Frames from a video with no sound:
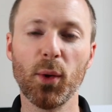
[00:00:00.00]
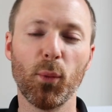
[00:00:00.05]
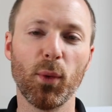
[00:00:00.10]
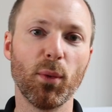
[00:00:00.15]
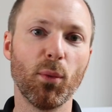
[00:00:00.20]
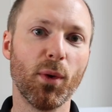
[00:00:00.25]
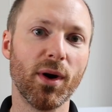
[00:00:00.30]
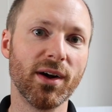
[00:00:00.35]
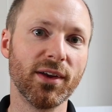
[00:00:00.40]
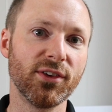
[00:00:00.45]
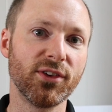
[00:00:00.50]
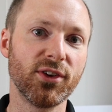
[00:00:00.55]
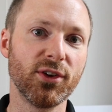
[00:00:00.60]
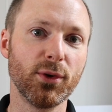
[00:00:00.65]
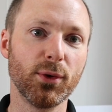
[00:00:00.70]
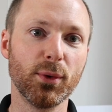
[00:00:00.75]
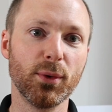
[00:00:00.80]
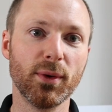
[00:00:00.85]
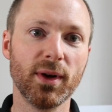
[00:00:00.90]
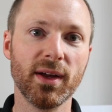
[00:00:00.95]
we want
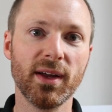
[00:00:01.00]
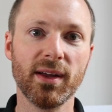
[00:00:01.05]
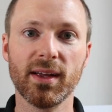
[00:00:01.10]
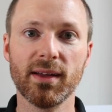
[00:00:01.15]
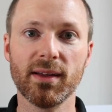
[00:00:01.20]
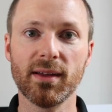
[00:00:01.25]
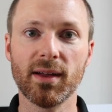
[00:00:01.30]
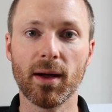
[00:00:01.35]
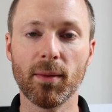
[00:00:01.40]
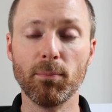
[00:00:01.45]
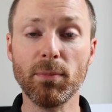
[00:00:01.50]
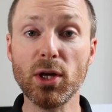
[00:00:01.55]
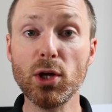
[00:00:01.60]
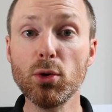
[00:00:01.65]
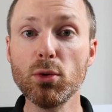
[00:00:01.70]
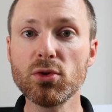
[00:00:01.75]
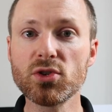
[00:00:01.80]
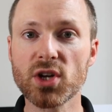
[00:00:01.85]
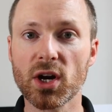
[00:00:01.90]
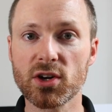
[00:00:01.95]
to
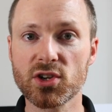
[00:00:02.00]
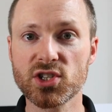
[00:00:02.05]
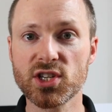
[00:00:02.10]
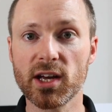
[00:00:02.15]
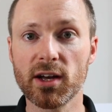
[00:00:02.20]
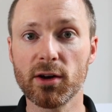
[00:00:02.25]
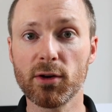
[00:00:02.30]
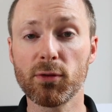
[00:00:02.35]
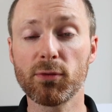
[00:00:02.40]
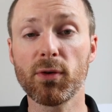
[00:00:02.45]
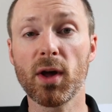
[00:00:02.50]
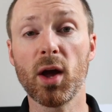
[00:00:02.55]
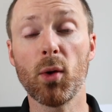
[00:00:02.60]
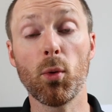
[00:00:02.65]
amuse ourselves,